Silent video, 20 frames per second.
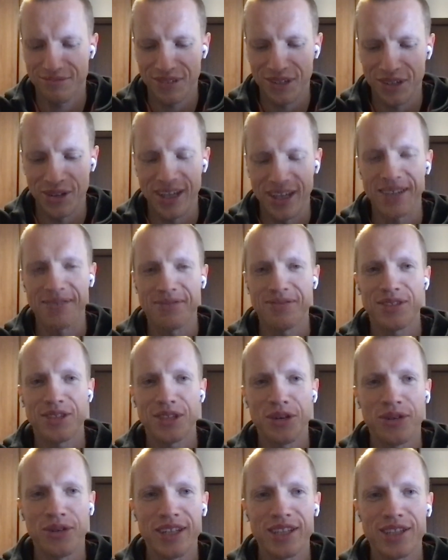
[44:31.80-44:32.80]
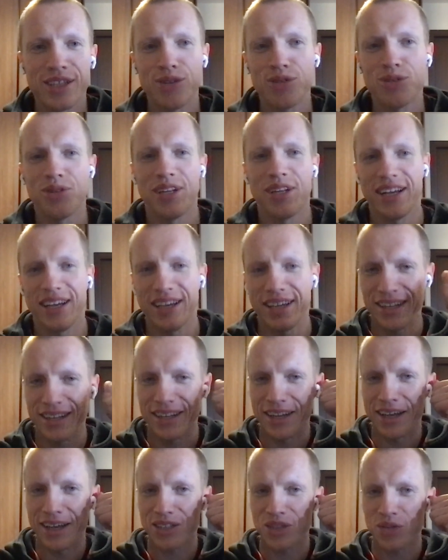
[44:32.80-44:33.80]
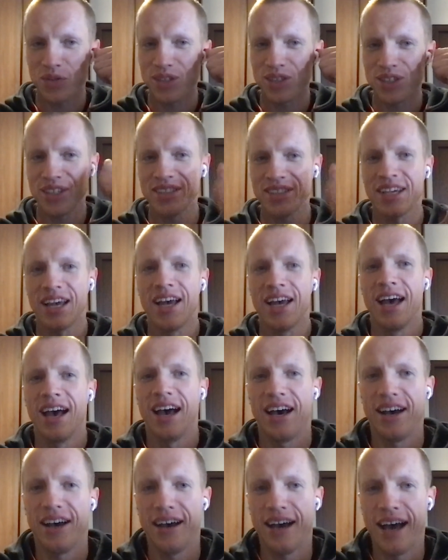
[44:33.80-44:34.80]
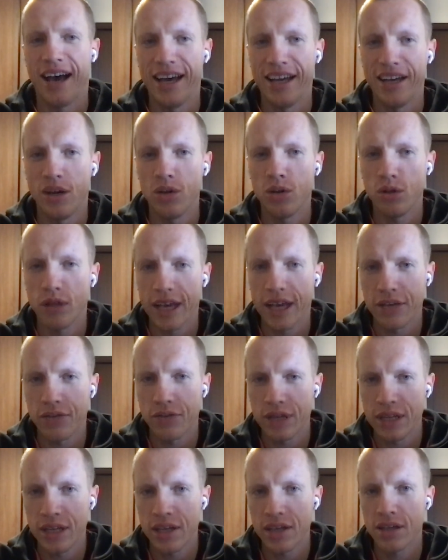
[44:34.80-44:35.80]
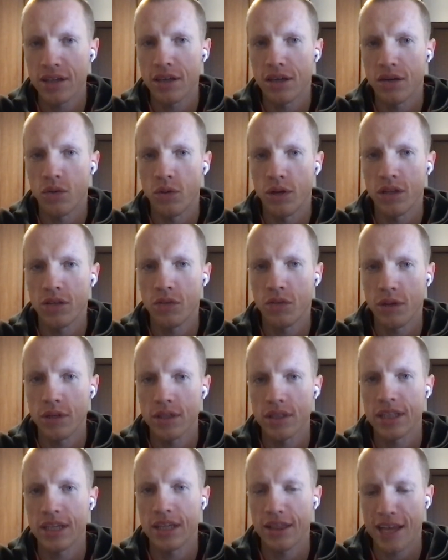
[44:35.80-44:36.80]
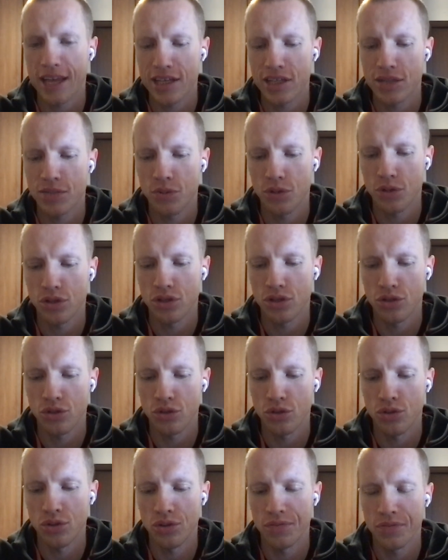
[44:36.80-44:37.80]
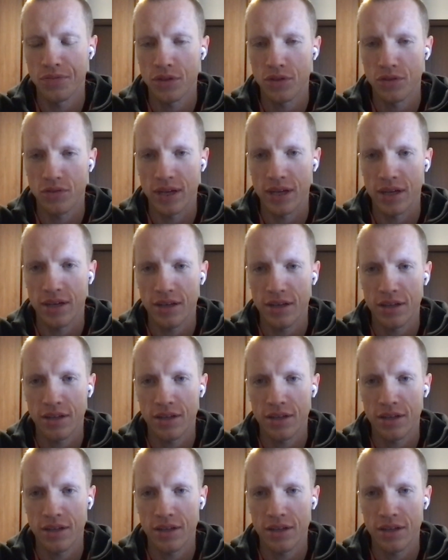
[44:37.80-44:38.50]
Okay, so let's go to the next questions. I know you like reading. What was the last book you read?